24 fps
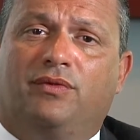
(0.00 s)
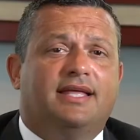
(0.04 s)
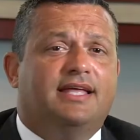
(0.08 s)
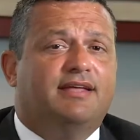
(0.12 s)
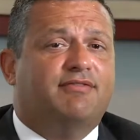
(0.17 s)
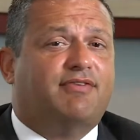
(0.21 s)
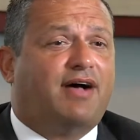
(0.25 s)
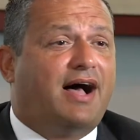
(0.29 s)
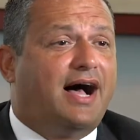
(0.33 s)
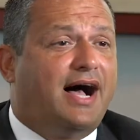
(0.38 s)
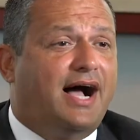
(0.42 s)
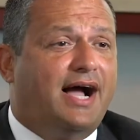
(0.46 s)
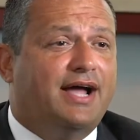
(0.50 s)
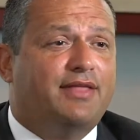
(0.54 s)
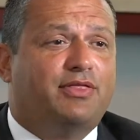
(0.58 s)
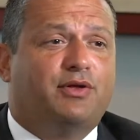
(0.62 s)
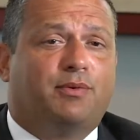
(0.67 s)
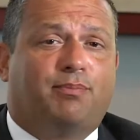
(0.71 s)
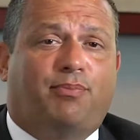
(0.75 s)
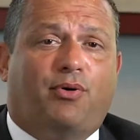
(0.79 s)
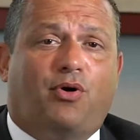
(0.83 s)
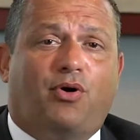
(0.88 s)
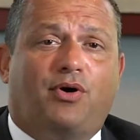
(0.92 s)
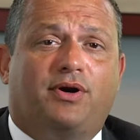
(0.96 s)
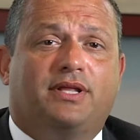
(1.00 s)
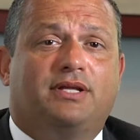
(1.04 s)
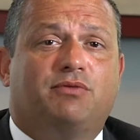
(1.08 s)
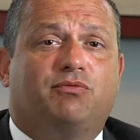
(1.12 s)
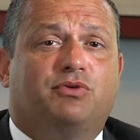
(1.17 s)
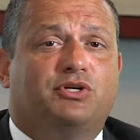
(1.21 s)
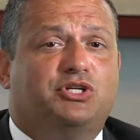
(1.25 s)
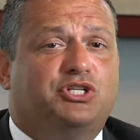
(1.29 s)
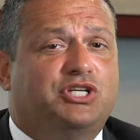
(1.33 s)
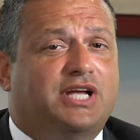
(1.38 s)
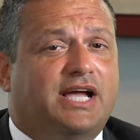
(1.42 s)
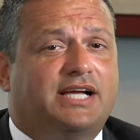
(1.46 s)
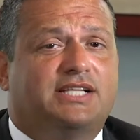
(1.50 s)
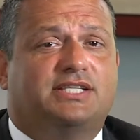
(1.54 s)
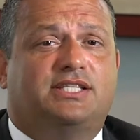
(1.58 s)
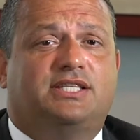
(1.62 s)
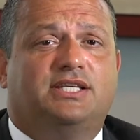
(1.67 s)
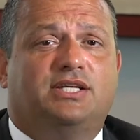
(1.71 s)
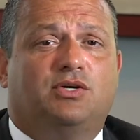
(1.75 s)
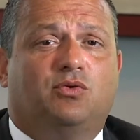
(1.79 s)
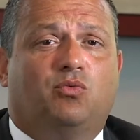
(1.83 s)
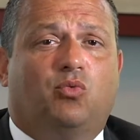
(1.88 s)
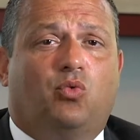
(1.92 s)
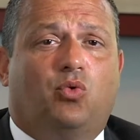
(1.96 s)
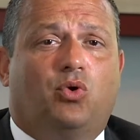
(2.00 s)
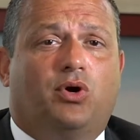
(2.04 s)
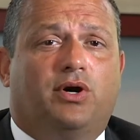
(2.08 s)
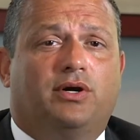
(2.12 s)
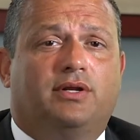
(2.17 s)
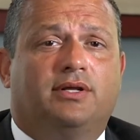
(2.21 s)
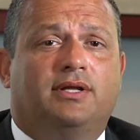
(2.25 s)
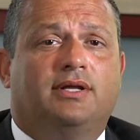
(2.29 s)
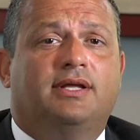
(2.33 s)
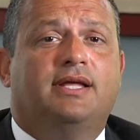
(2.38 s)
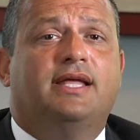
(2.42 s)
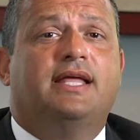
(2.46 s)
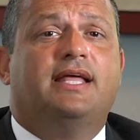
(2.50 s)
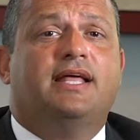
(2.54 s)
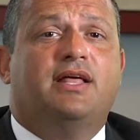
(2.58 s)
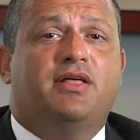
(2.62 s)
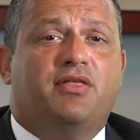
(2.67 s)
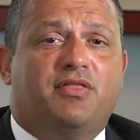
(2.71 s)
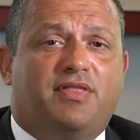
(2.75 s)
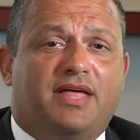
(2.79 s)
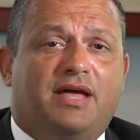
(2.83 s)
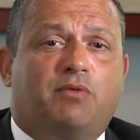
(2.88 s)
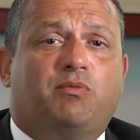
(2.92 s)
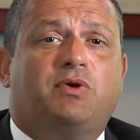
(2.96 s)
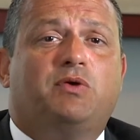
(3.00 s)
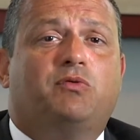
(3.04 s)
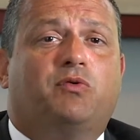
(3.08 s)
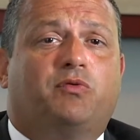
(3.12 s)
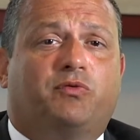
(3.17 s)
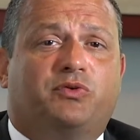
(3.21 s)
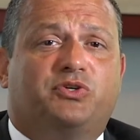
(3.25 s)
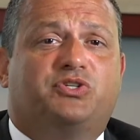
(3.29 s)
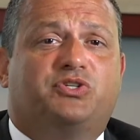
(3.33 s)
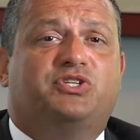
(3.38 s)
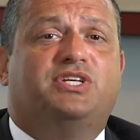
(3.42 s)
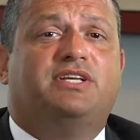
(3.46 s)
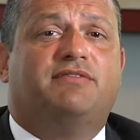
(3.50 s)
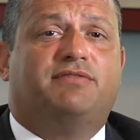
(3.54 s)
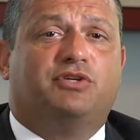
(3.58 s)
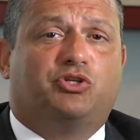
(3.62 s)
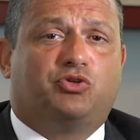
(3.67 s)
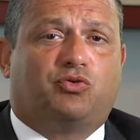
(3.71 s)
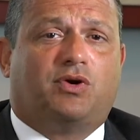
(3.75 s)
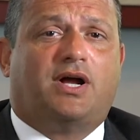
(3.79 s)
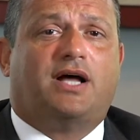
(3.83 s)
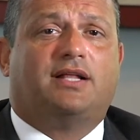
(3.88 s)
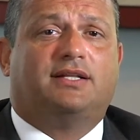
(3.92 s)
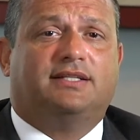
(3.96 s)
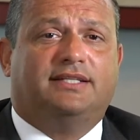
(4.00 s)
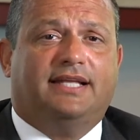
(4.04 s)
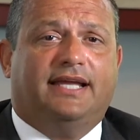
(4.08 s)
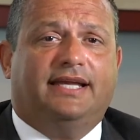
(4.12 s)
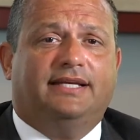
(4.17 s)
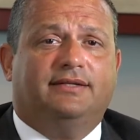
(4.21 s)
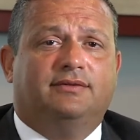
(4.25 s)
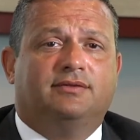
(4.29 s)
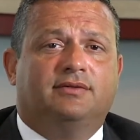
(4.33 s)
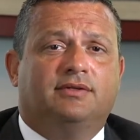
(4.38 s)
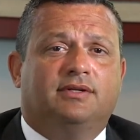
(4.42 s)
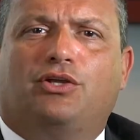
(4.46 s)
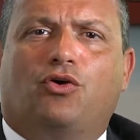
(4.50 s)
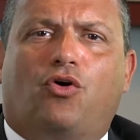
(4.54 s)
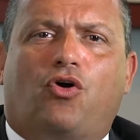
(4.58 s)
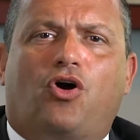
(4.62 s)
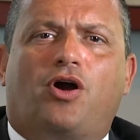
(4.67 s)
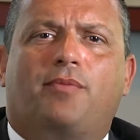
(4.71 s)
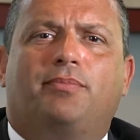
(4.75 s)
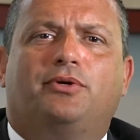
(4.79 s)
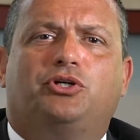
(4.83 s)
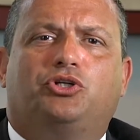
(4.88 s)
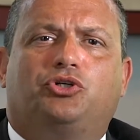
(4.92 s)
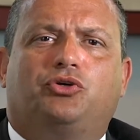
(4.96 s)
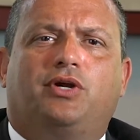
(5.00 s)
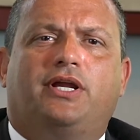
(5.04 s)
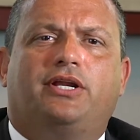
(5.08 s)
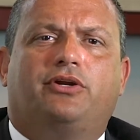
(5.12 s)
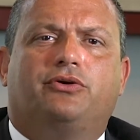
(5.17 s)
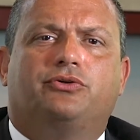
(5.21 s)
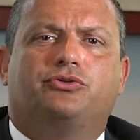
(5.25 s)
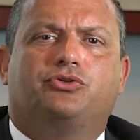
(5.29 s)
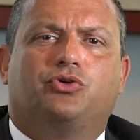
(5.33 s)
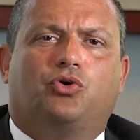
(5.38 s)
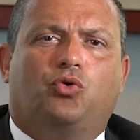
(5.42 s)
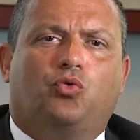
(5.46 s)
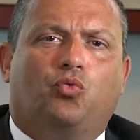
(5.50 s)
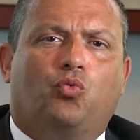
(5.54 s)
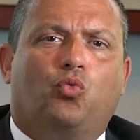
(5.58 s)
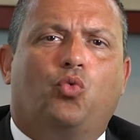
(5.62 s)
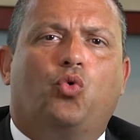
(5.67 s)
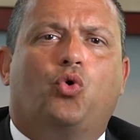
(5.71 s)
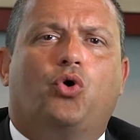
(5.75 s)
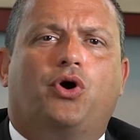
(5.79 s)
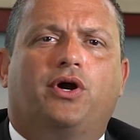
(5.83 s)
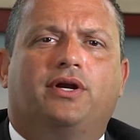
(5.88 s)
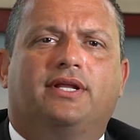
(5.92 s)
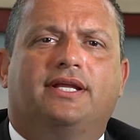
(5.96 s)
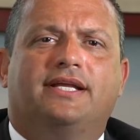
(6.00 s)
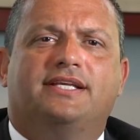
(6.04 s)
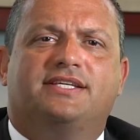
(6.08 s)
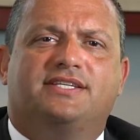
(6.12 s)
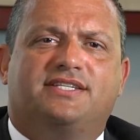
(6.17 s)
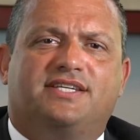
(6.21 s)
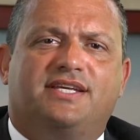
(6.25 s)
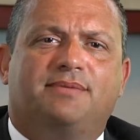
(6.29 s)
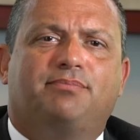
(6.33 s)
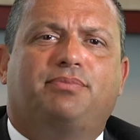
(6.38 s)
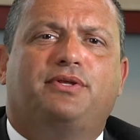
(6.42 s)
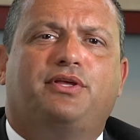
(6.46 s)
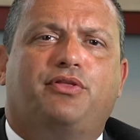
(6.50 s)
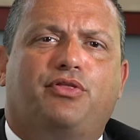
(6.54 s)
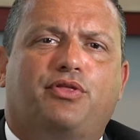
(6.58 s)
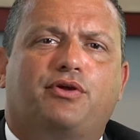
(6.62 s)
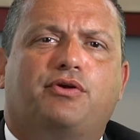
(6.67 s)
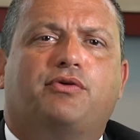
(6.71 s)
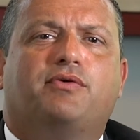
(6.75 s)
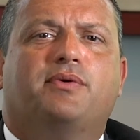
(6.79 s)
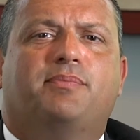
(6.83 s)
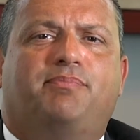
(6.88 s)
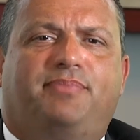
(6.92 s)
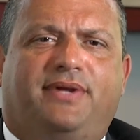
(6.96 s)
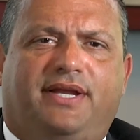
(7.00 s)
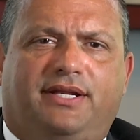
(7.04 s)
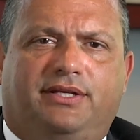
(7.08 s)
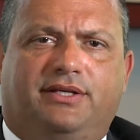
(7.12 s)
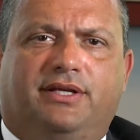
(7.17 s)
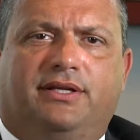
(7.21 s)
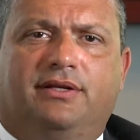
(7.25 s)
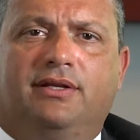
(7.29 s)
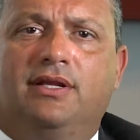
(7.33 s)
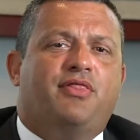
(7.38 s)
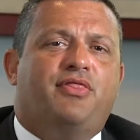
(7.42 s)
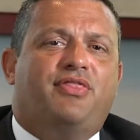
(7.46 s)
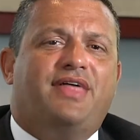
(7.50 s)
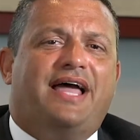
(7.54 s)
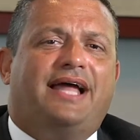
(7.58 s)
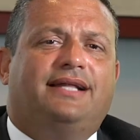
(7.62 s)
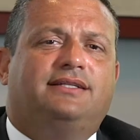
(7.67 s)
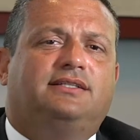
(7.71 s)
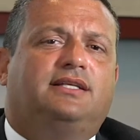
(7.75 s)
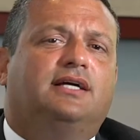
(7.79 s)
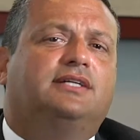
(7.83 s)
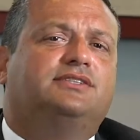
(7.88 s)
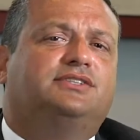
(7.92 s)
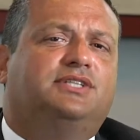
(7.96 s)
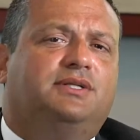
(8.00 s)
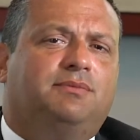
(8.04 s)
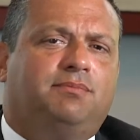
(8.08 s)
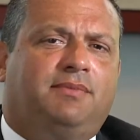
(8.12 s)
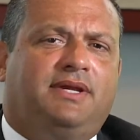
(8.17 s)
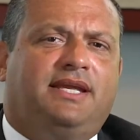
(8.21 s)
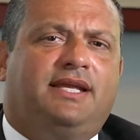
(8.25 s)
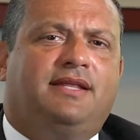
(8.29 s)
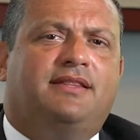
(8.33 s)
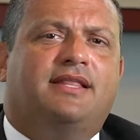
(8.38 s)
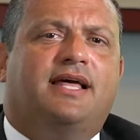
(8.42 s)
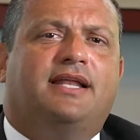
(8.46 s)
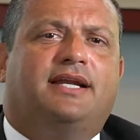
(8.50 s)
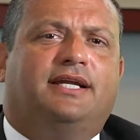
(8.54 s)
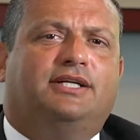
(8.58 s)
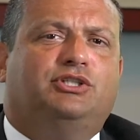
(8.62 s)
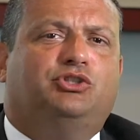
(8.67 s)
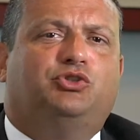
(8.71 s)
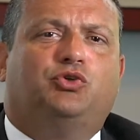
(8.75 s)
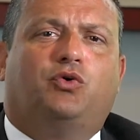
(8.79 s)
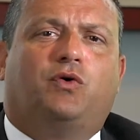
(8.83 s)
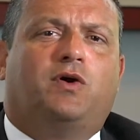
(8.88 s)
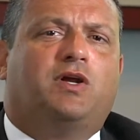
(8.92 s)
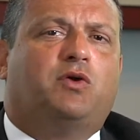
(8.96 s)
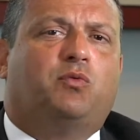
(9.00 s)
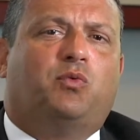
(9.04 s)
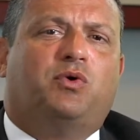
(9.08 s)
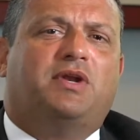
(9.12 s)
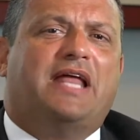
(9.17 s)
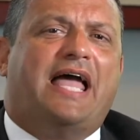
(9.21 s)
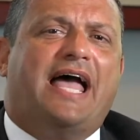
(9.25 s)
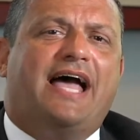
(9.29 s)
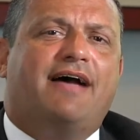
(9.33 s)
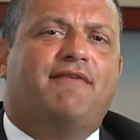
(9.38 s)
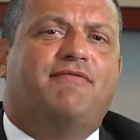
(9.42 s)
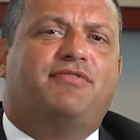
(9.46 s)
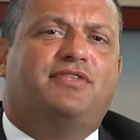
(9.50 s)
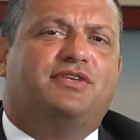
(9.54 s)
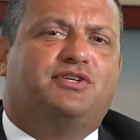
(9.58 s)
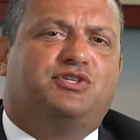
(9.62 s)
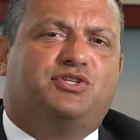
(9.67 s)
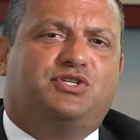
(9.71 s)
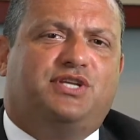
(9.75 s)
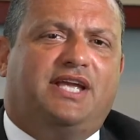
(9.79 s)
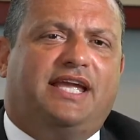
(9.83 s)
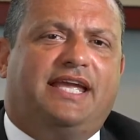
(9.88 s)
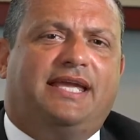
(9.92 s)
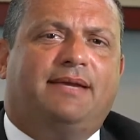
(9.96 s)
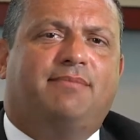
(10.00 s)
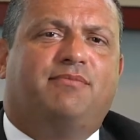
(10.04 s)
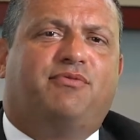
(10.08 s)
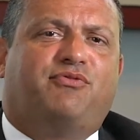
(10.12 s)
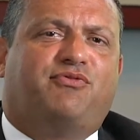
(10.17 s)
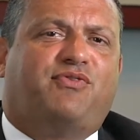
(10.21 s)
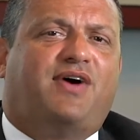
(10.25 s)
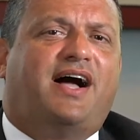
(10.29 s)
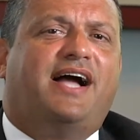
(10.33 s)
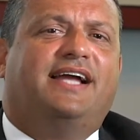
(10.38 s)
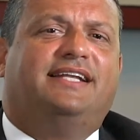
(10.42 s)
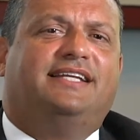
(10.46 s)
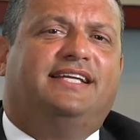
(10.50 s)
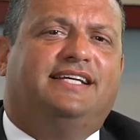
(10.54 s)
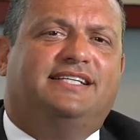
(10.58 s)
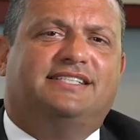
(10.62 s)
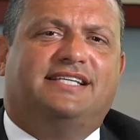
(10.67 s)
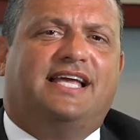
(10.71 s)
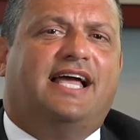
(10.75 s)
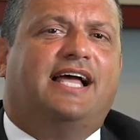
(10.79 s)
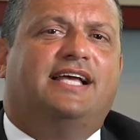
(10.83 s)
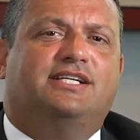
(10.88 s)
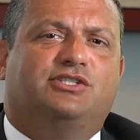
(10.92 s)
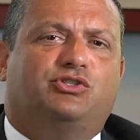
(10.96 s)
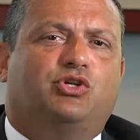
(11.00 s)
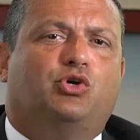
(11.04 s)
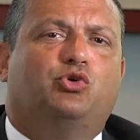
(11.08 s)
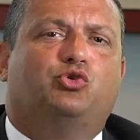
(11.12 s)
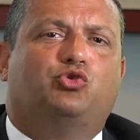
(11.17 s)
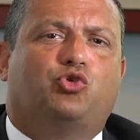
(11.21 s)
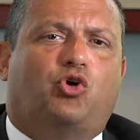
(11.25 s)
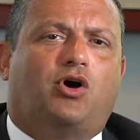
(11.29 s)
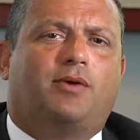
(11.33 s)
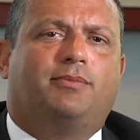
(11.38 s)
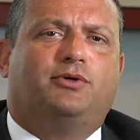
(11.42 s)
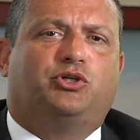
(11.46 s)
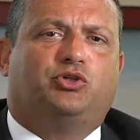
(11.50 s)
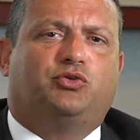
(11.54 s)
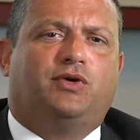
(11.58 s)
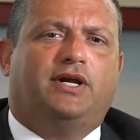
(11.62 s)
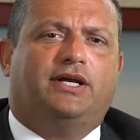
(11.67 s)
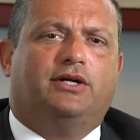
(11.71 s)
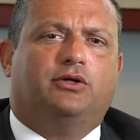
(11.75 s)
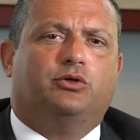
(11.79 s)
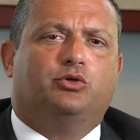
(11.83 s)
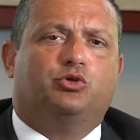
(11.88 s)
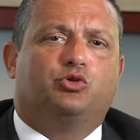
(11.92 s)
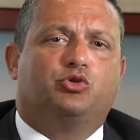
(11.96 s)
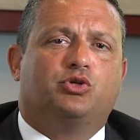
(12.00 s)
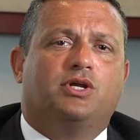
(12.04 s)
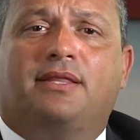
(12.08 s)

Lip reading: If either party rejects the award, then we will receive a trial date. The arbitrator's award is simply their opinion. That doesn't mean that a jury would have the same findings as those arbitrators.